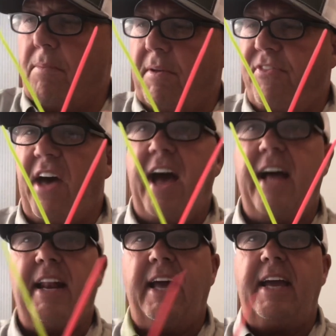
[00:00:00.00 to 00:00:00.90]

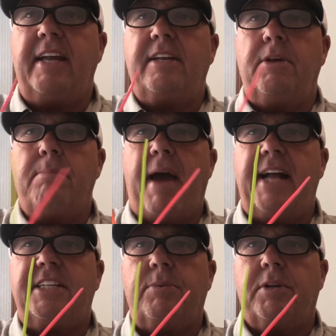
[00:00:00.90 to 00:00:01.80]
methylate, you
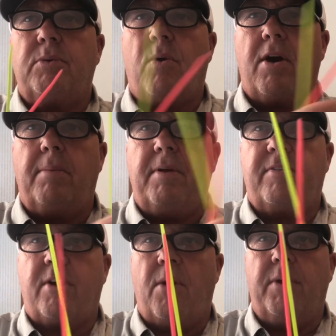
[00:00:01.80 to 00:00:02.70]
match it with the worm you're
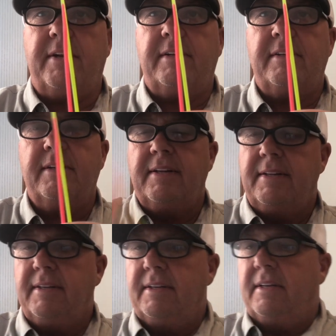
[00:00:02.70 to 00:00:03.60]
throwing.
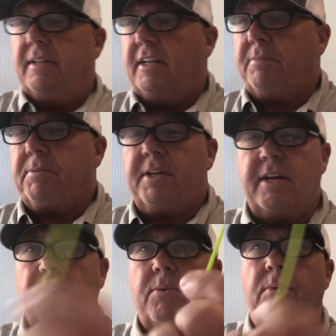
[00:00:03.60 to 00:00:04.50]
This
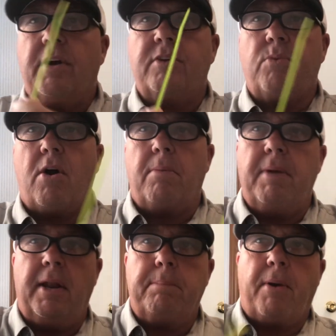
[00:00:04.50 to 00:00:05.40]
particular one is
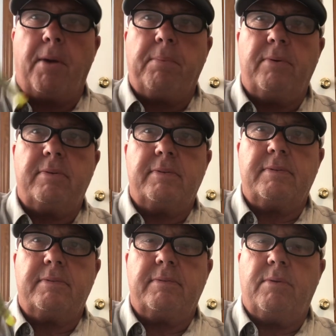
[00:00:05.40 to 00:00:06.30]
watermelon purple.
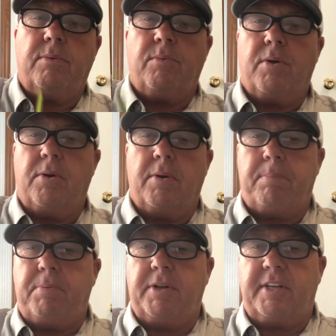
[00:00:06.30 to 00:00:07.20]
We're going to
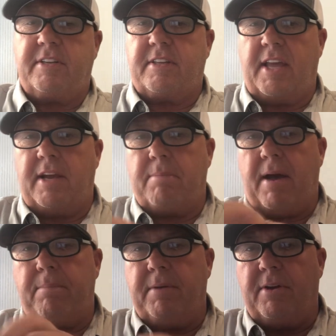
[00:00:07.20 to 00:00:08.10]
put this thing
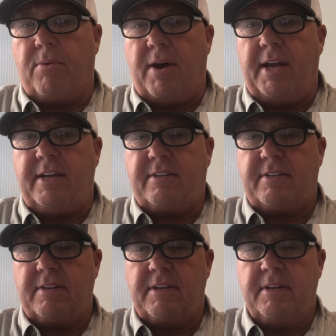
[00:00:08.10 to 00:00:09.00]
about middle
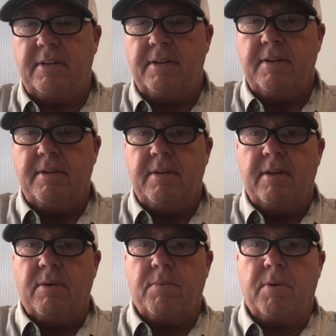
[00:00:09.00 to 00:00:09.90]
ways.
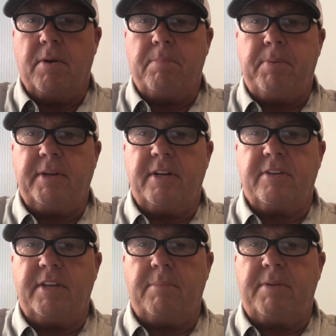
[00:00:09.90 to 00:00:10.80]
We're going to put this
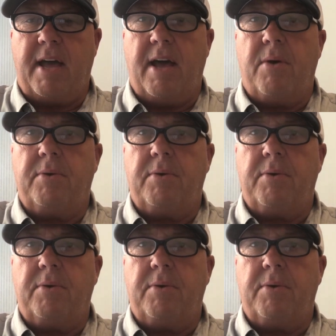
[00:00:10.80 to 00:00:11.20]
zip tie on